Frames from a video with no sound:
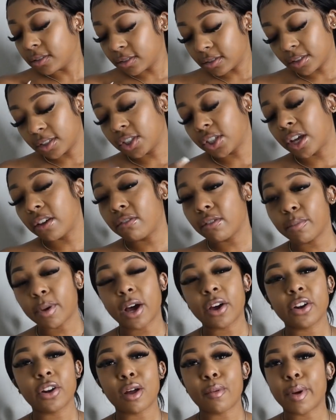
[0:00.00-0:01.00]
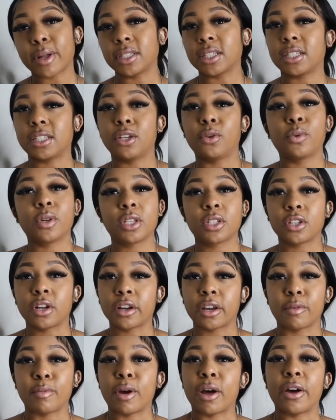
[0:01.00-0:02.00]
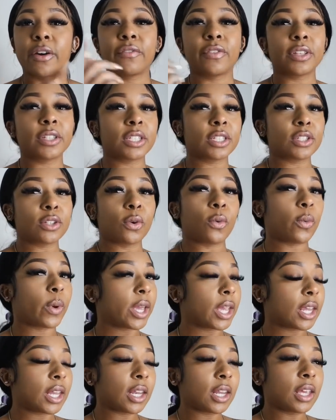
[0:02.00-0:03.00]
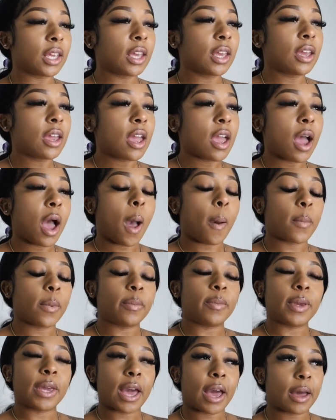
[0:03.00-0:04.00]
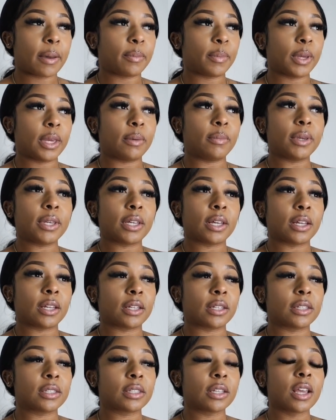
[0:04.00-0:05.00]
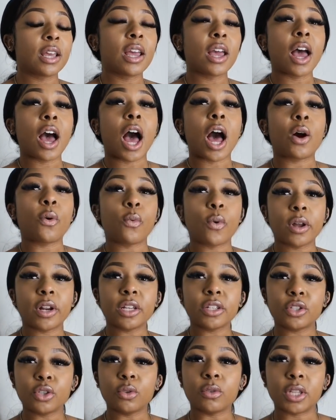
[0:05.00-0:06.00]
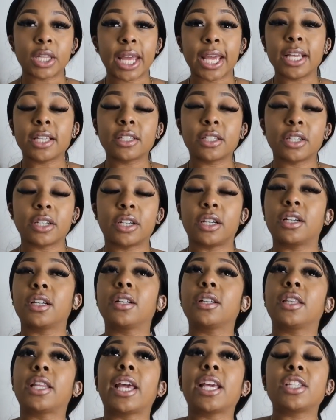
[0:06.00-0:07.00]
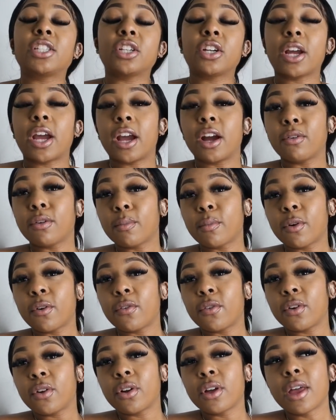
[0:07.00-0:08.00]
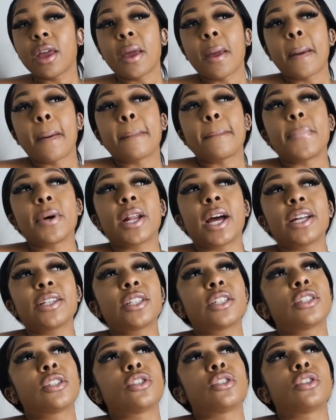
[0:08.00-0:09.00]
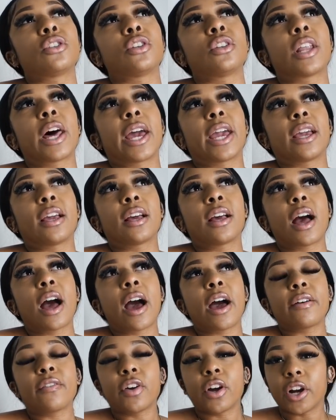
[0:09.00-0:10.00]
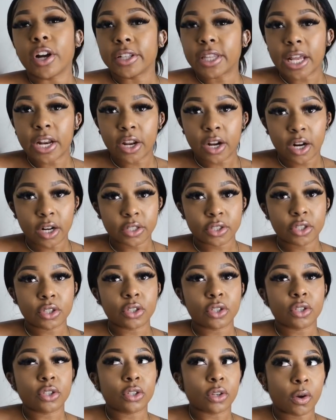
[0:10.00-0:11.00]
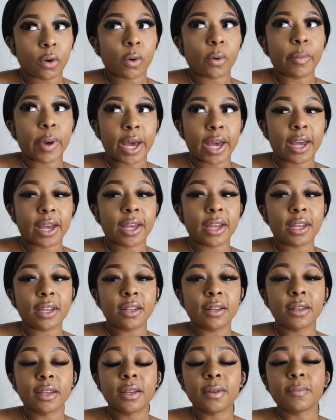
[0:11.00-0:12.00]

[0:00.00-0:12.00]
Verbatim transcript: Shaving powder? I'm about to see what it's talking about. If this is a win, I'm going to be happy because I want to do laser, laser hair removal. But I just like, I've heard that it hurts so bad.